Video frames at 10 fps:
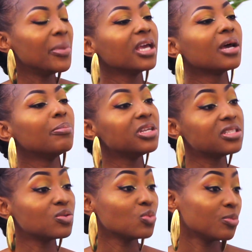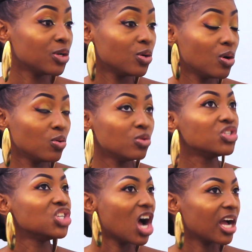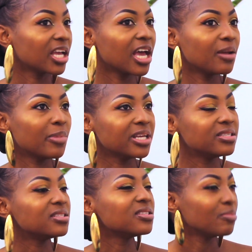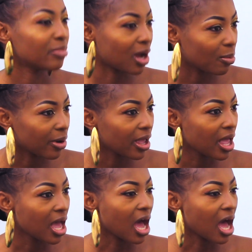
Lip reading: being a businesswoman who's young and based in Zimbabwe,